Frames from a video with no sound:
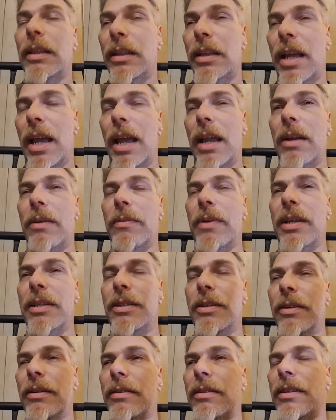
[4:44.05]
and
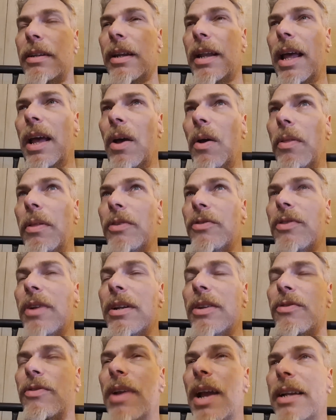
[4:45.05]
arrest her. So now they're
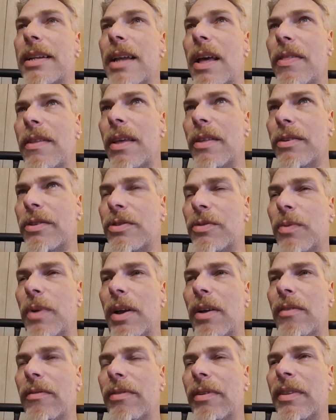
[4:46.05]
trying to track down the other
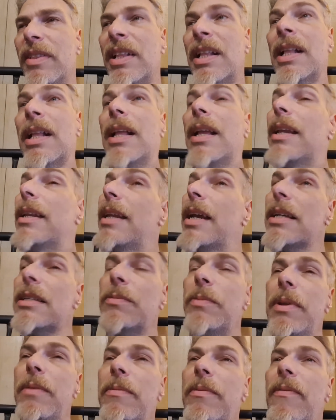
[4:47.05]
12.
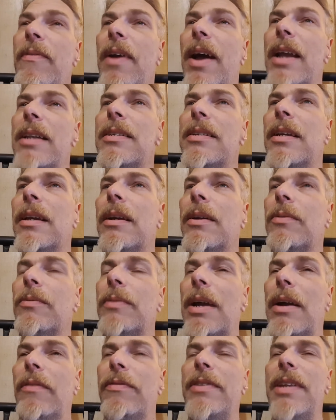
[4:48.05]
Next week, we've got
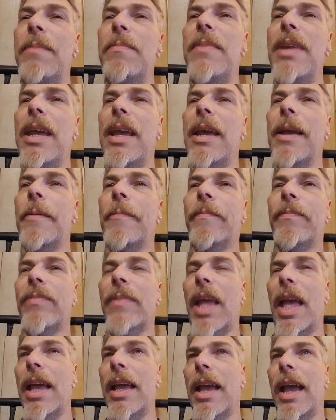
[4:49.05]
Ralph Dibny,
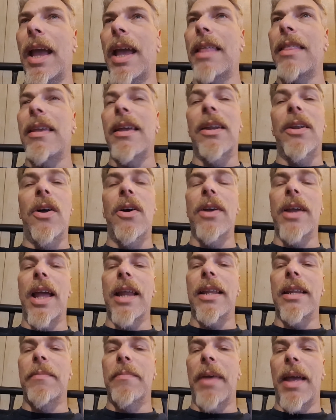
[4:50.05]
a.k.a. the
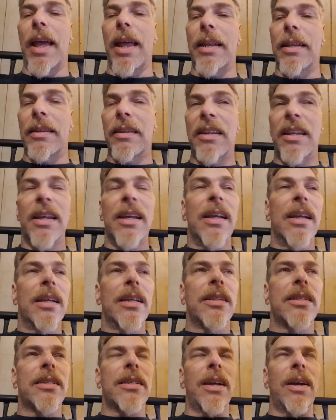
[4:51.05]
Elongated Man.
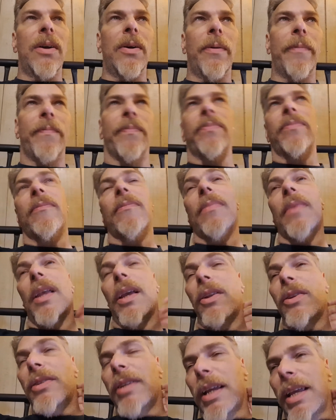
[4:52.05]
So,
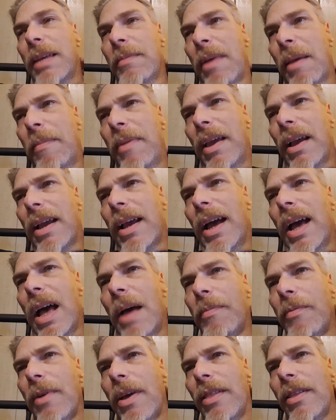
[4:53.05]
it looks like he may be a
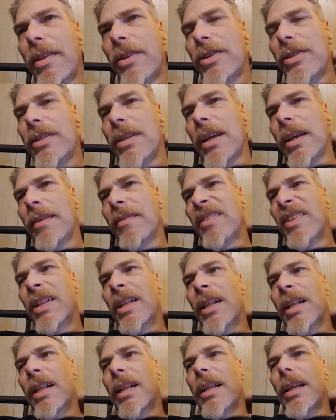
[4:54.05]
cop rather than just a
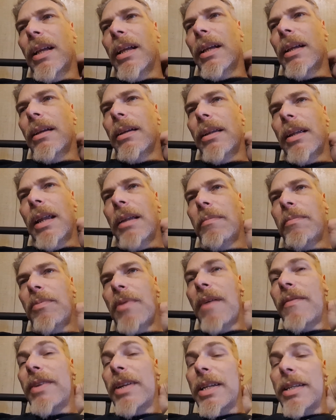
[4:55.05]

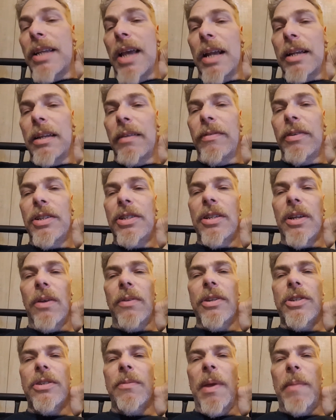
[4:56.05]
private detective, so
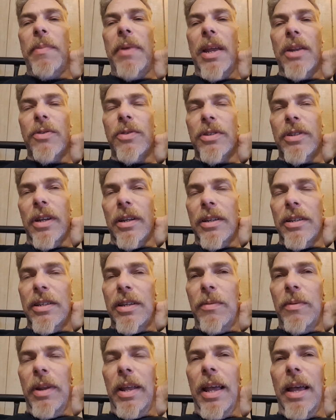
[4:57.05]
this might be interesting to
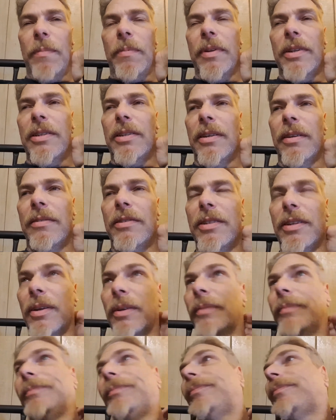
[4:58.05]
see what happens. So,